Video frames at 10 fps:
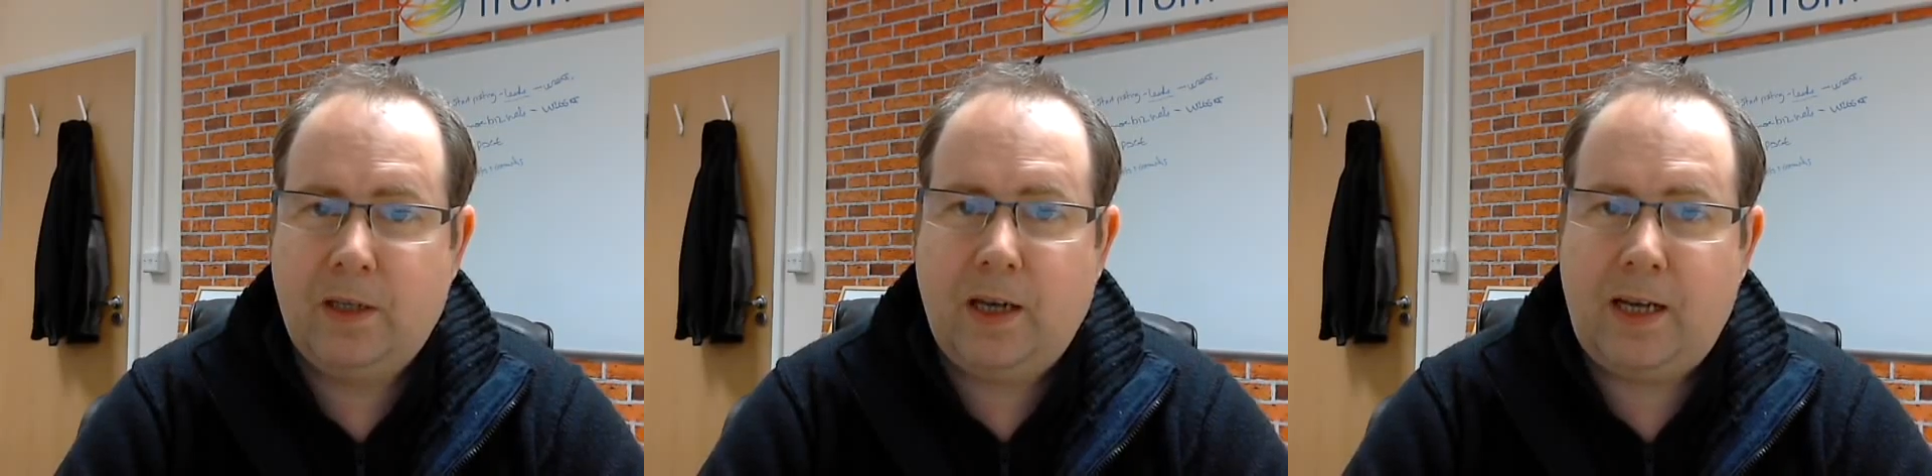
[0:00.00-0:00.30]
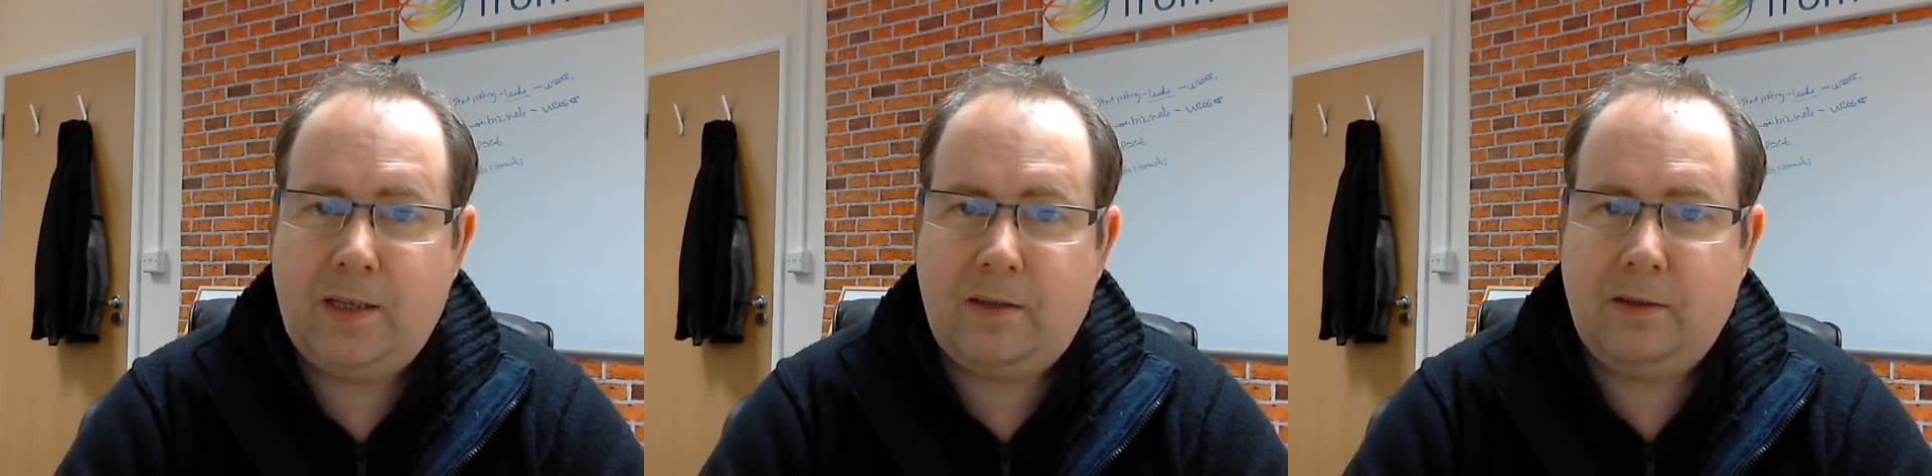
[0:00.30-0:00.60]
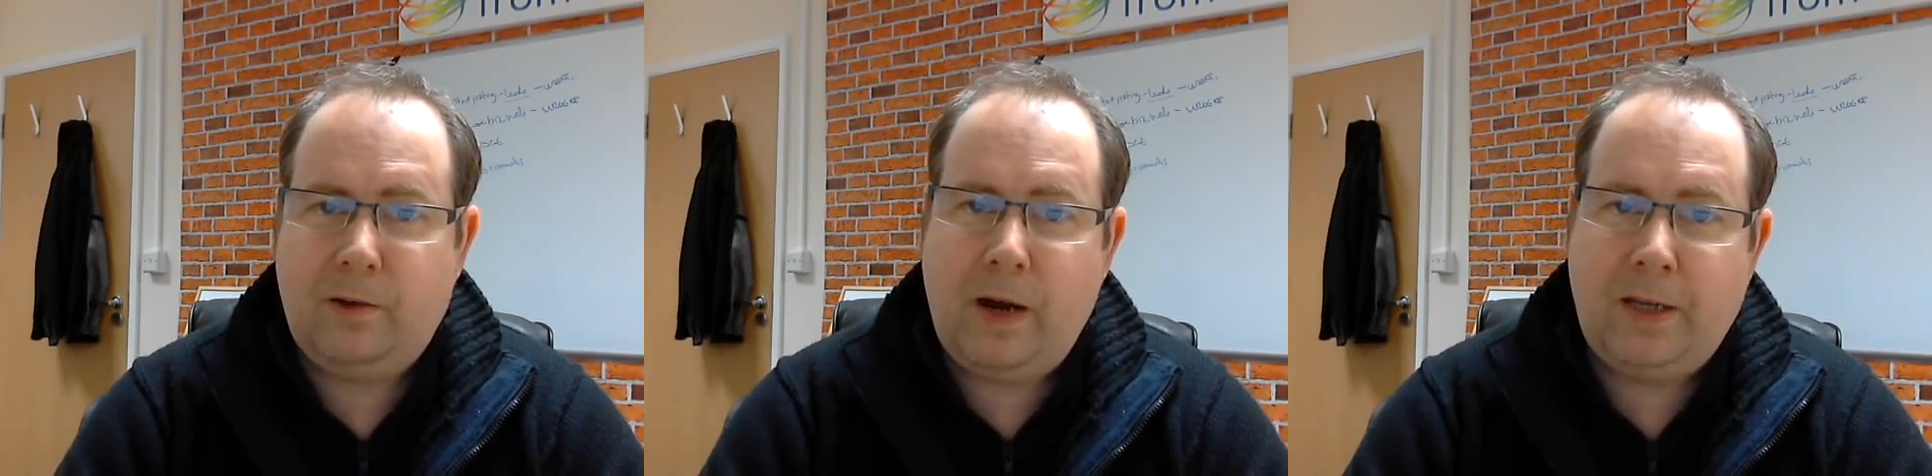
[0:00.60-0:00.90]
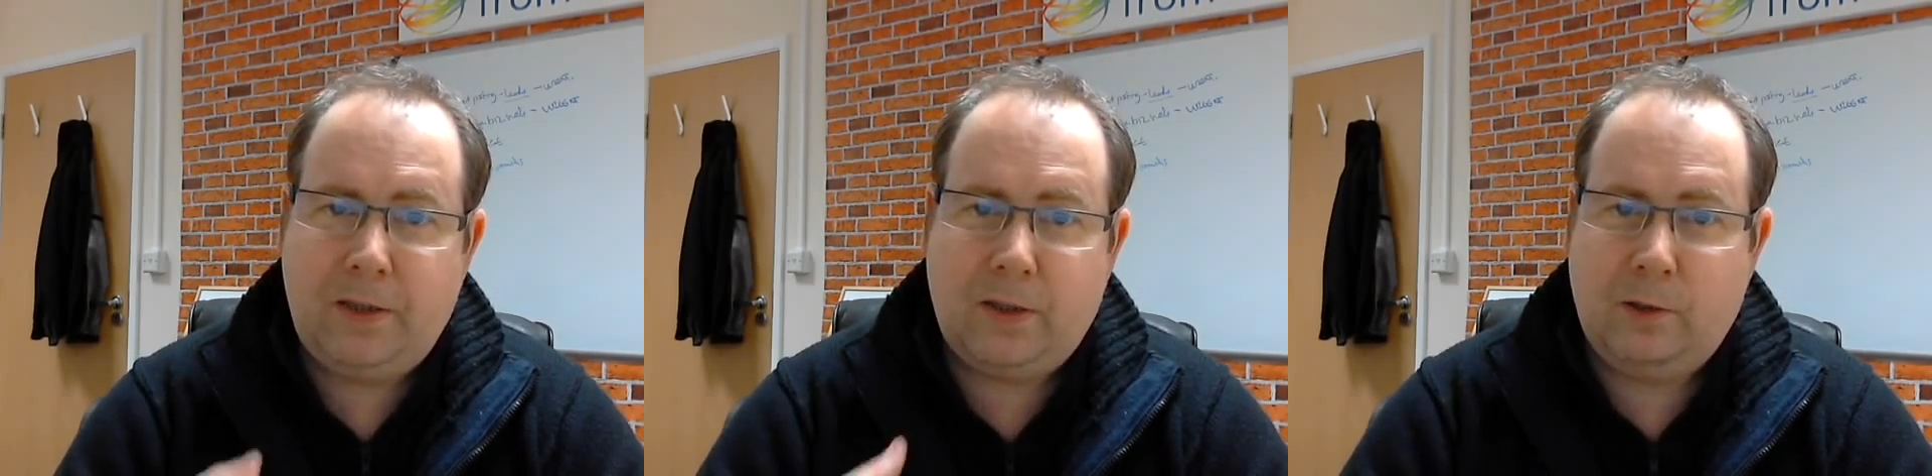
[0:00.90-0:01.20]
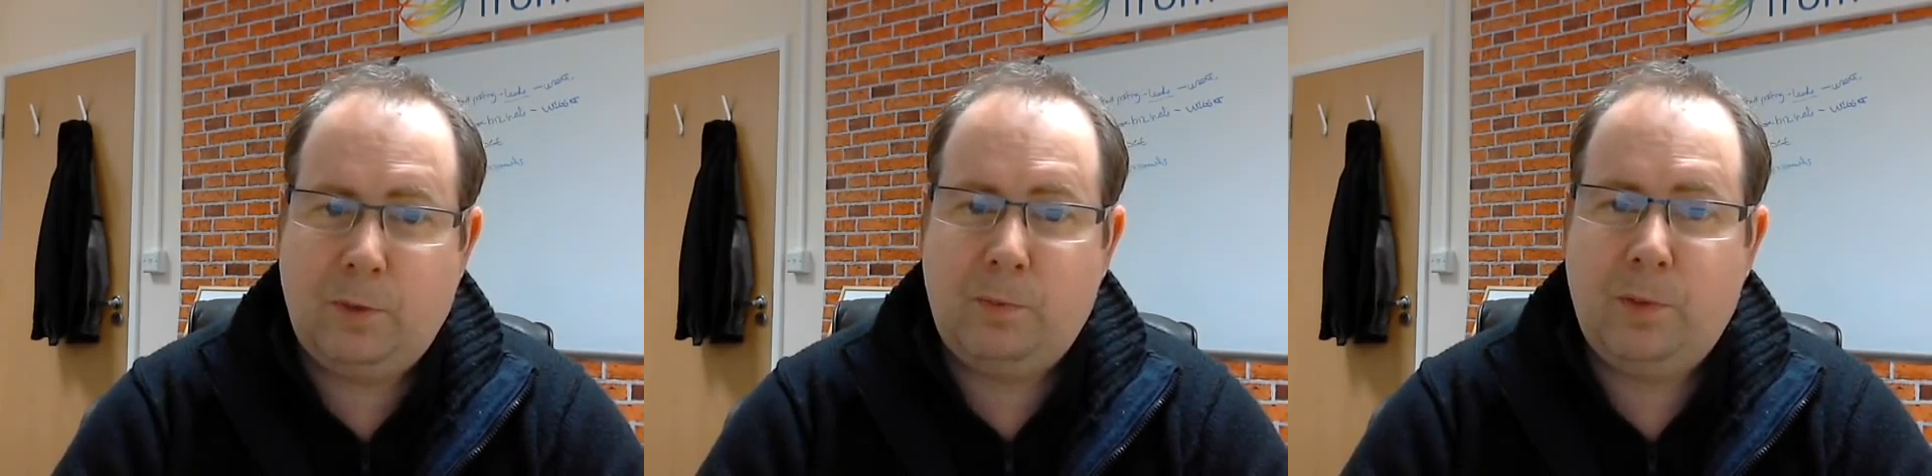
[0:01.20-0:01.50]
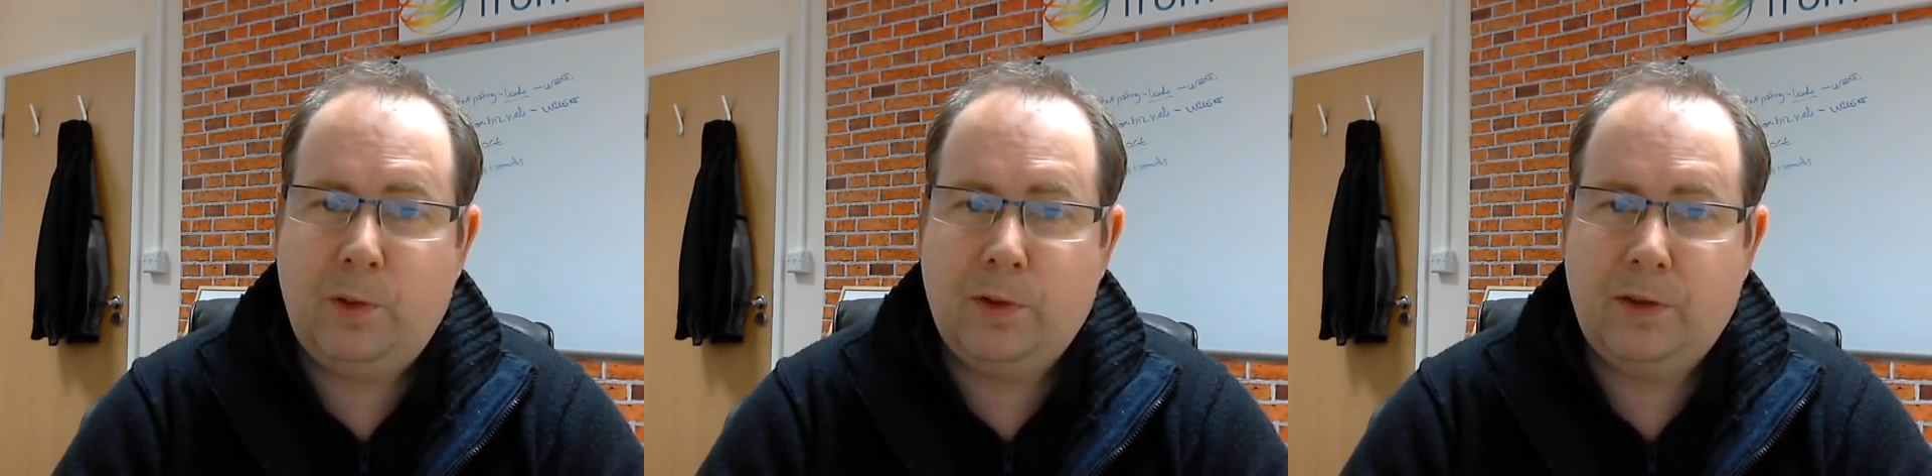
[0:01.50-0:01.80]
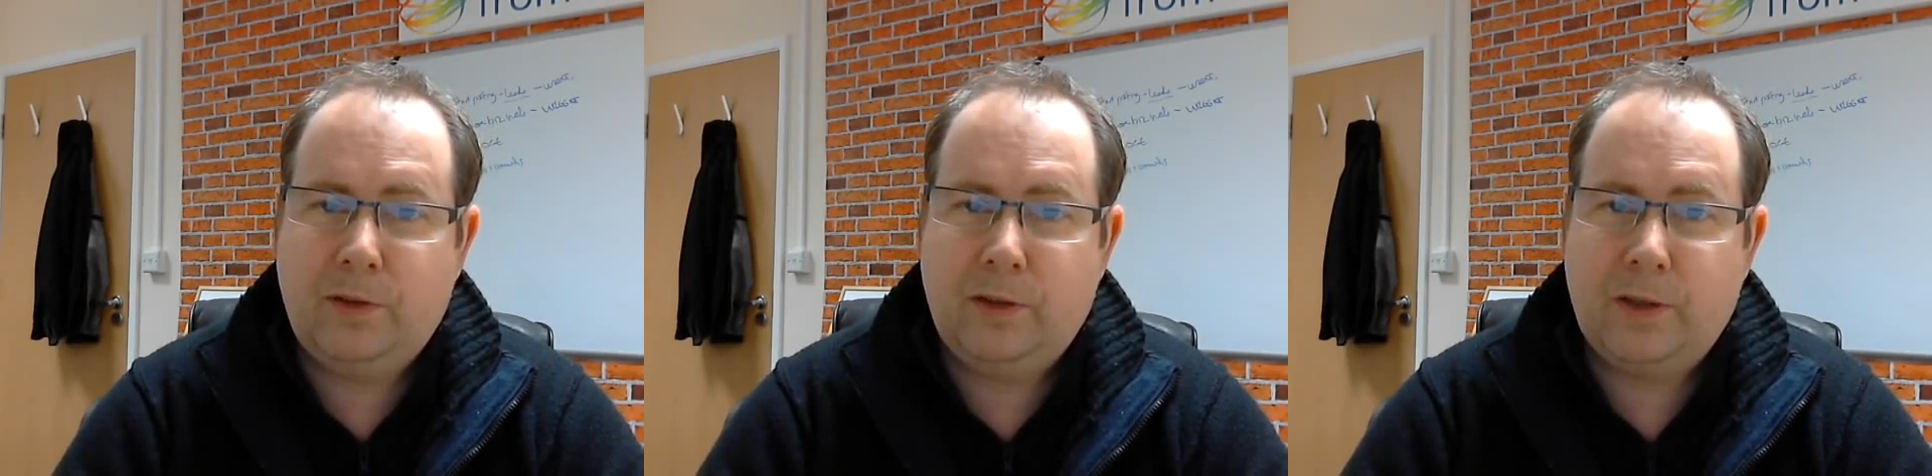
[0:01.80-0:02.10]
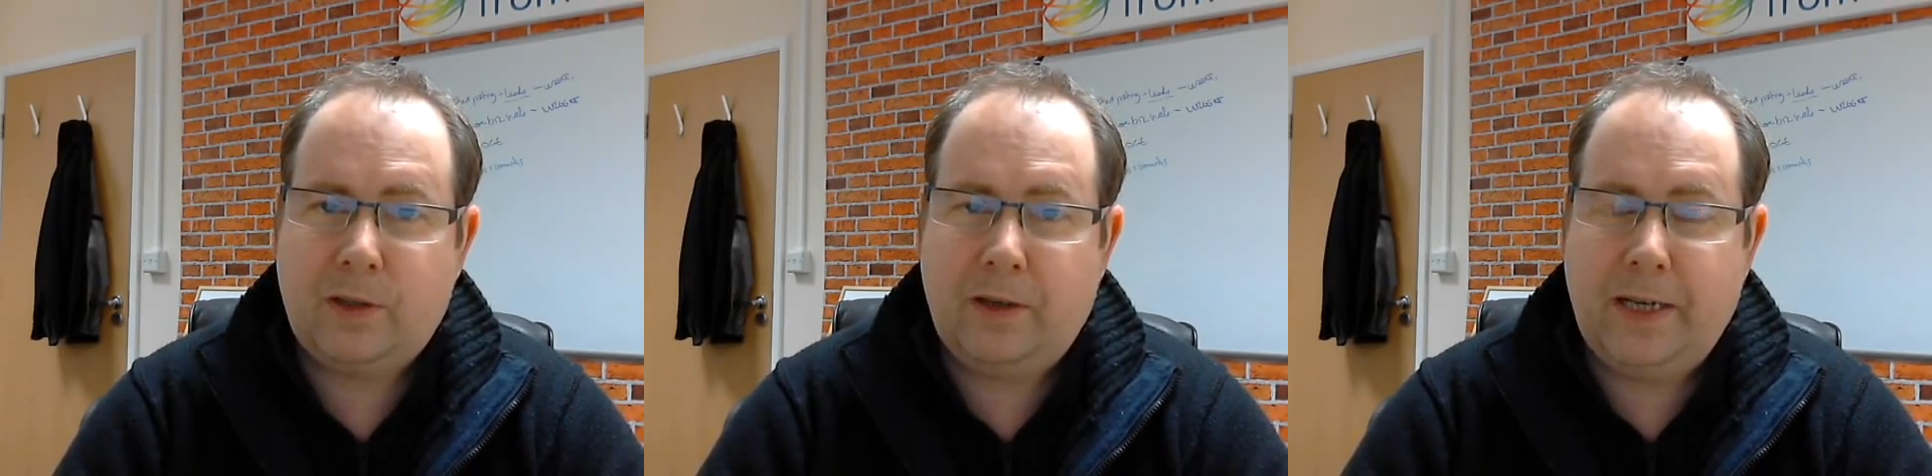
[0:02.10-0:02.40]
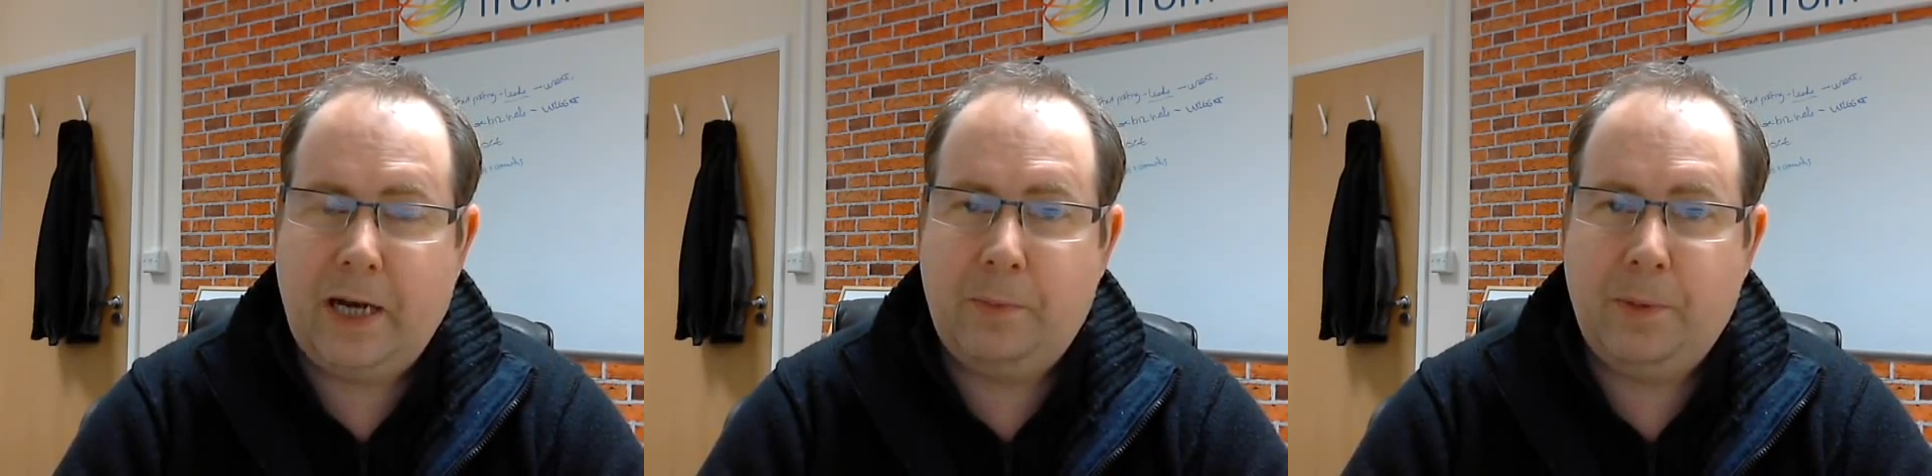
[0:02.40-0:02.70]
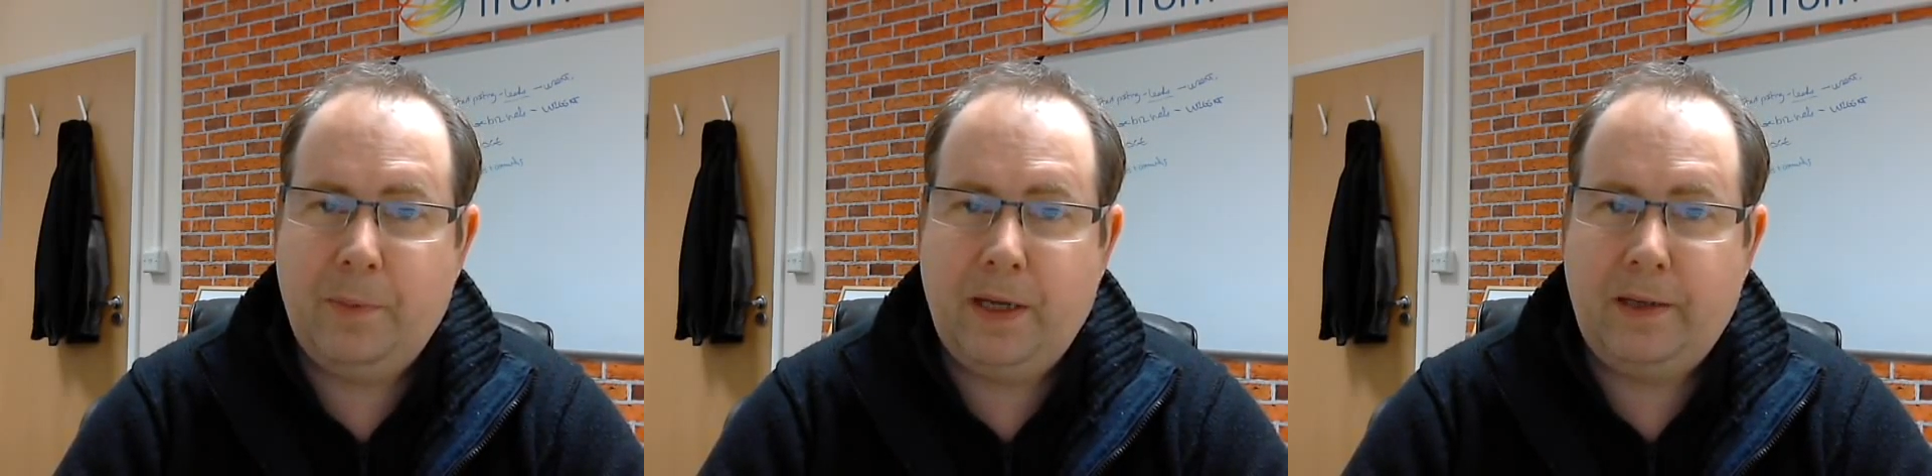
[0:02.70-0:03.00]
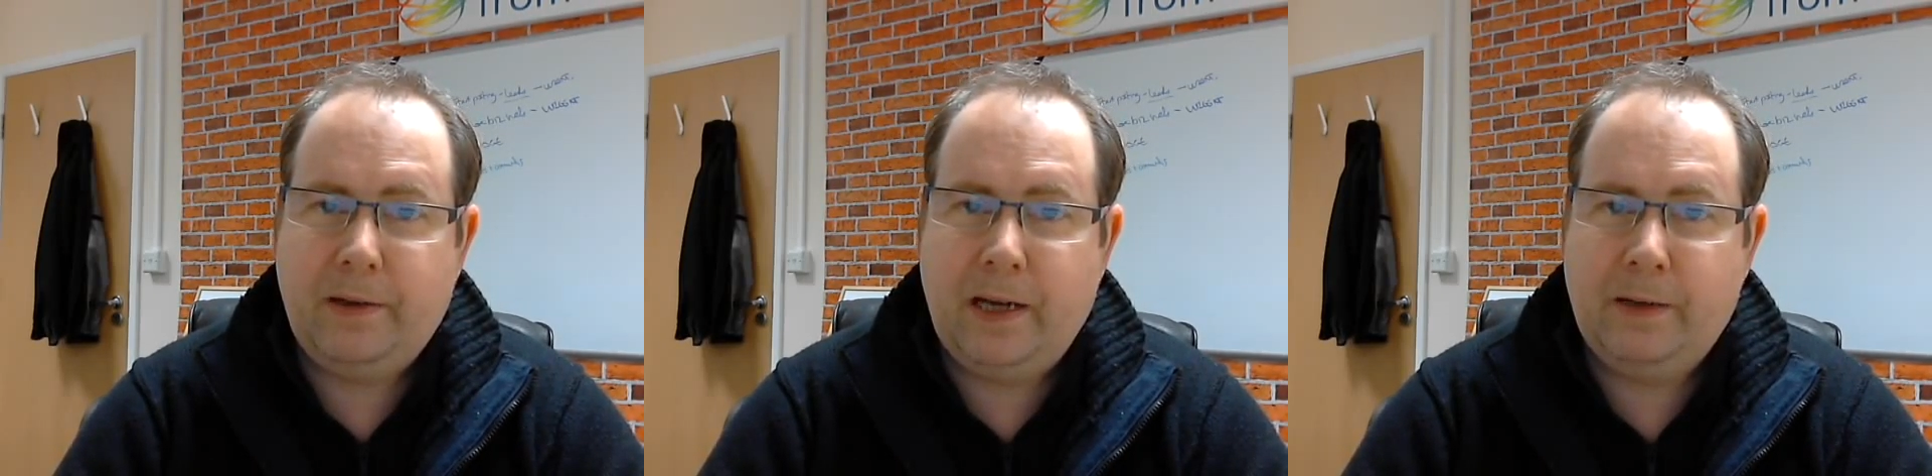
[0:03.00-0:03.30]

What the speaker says: As Lorraine's come on board and has started helping me,